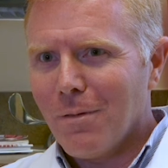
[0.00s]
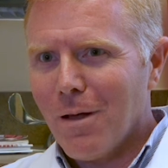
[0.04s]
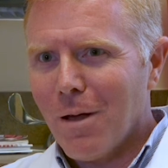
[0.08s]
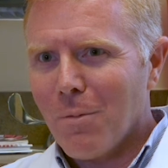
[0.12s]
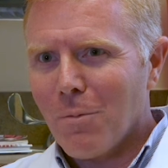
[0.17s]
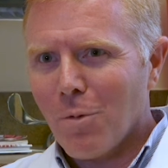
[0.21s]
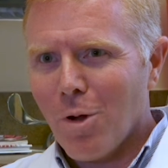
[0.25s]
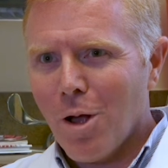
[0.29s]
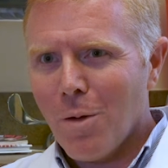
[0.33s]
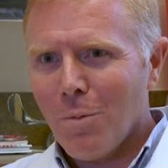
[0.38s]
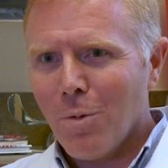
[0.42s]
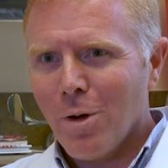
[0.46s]

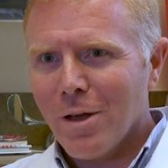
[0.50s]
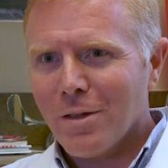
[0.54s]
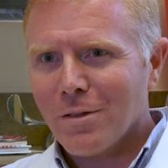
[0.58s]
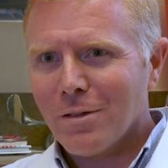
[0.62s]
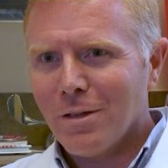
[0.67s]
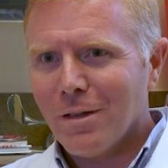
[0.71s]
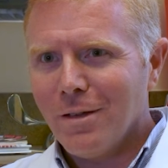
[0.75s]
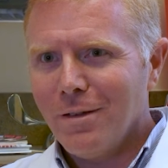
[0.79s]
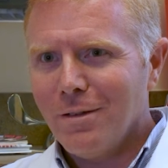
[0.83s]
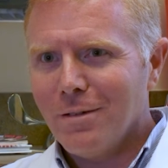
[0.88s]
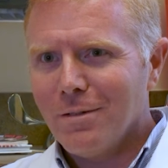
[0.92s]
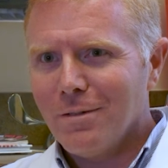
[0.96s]
I'm Rob
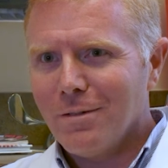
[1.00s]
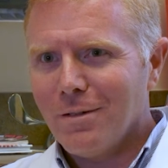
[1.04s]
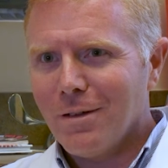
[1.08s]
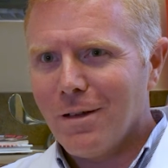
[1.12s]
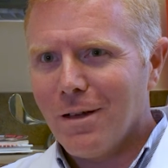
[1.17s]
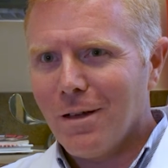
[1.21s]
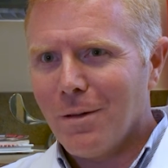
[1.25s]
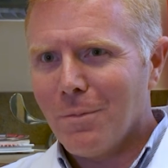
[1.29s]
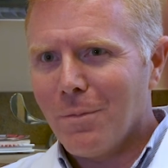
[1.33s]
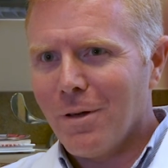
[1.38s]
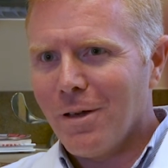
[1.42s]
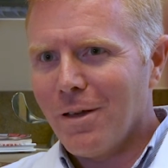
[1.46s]
Wesley.
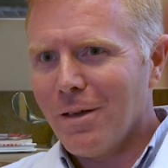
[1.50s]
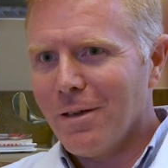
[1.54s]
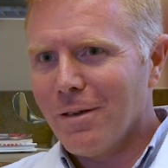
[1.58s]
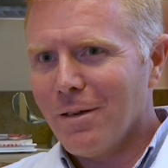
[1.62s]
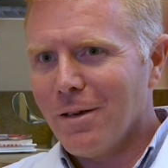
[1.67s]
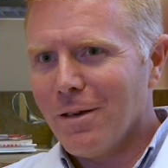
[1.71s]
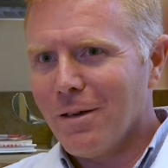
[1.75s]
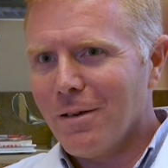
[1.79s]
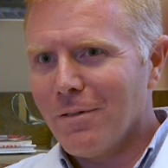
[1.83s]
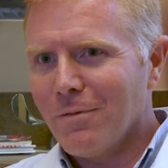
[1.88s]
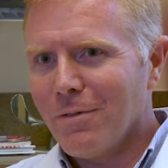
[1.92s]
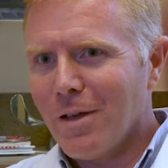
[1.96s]
I'm
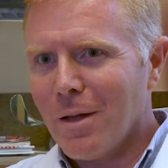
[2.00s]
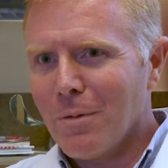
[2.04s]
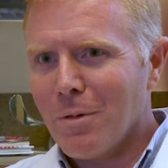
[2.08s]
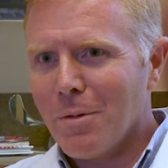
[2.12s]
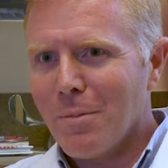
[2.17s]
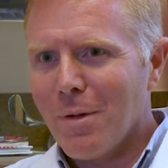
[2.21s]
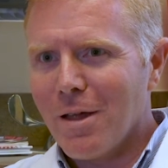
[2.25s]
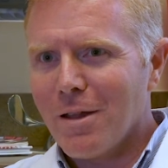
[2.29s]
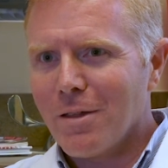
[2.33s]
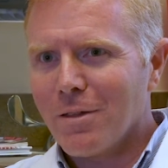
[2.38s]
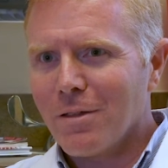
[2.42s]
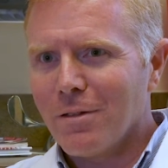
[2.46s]
a uh, family
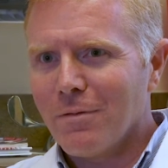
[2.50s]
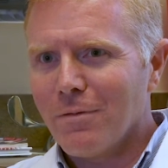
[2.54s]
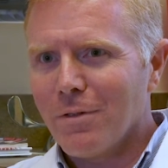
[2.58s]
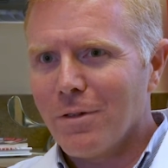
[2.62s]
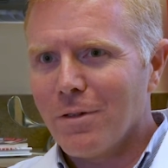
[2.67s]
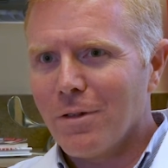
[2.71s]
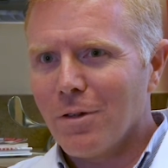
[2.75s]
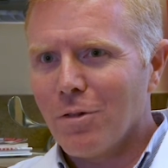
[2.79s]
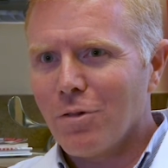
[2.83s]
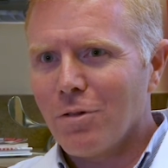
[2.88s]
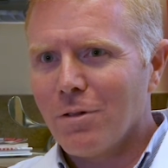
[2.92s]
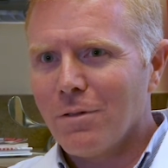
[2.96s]
medicine
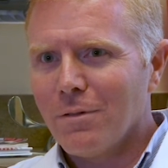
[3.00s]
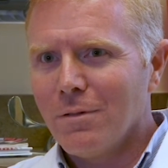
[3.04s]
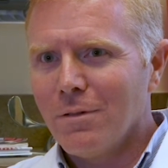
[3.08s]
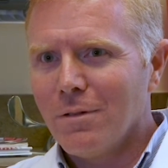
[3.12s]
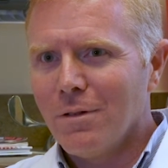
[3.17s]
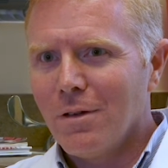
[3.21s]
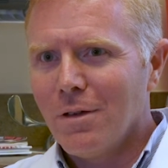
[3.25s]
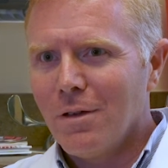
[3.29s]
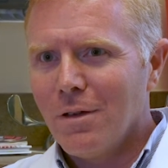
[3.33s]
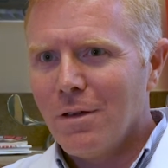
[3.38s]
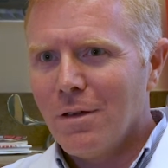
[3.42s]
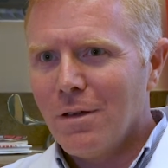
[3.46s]

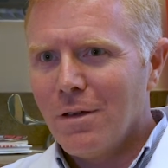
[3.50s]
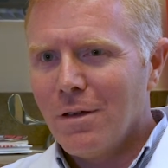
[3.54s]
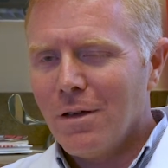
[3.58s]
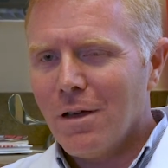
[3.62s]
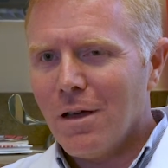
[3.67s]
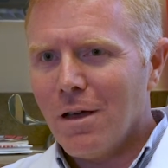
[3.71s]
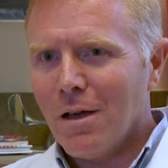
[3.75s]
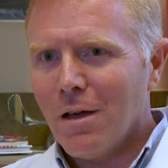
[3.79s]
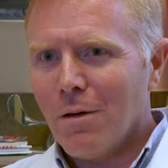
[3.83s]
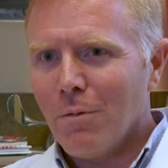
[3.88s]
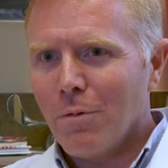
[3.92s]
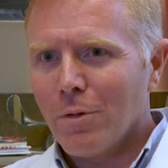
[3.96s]
physician
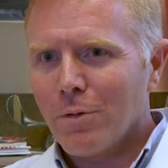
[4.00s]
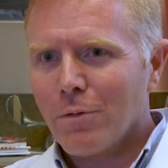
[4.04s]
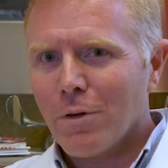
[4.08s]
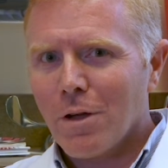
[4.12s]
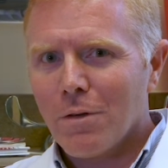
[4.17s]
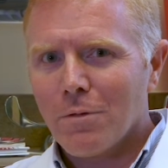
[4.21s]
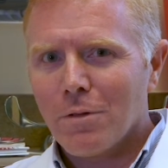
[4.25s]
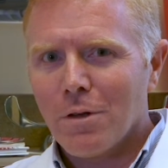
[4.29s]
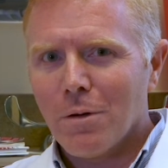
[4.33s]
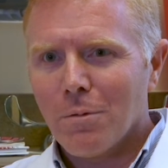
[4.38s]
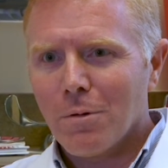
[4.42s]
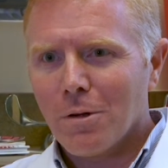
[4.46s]
uh, with
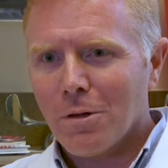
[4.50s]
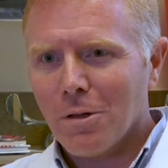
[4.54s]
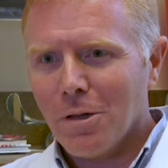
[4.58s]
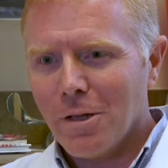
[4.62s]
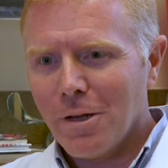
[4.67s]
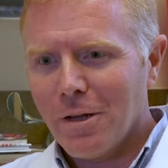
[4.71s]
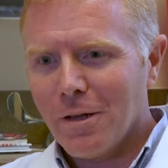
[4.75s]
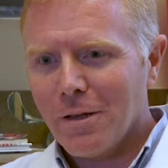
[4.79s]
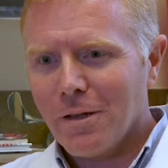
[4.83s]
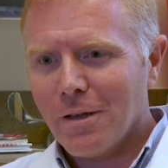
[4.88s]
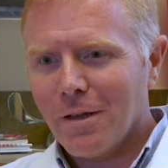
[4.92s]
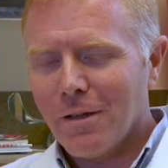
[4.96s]
Graves Gilbert
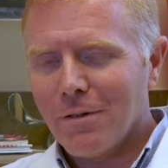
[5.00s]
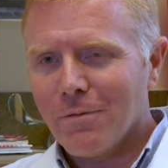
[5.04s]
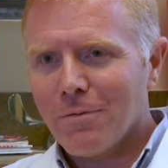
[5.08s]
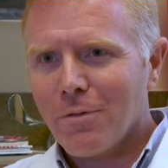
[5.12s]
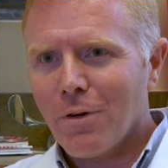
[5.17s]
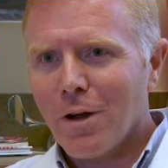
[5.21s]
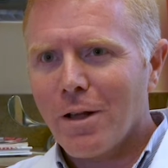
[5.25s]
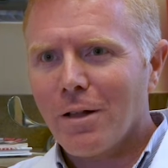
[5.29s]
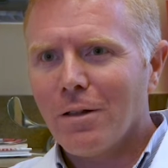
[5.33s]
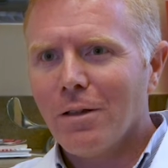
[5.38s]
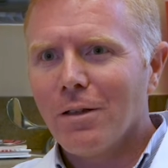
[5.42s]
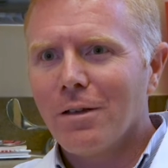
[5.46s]
Clinic in
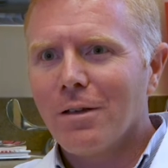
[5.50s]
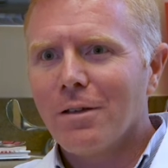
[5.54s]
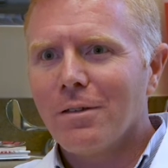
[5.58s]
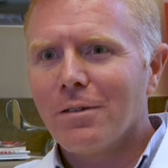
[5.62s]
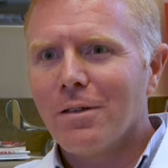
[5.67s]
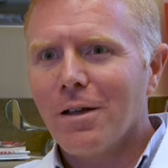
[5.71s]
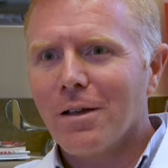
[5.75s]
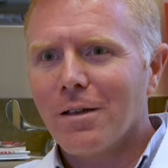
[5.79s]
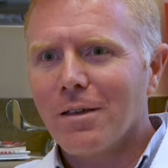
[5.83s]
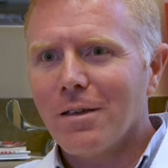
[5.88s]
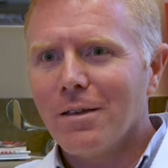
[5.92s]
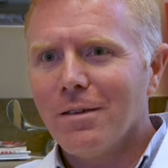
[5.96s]
Franklin,
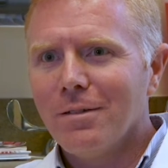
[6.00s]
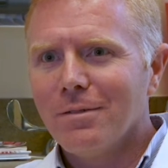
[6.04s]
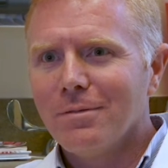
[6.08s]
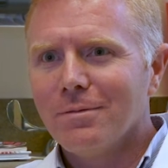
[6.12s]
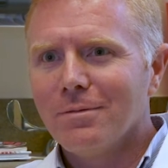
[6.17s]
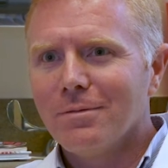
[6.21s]
Kentucky.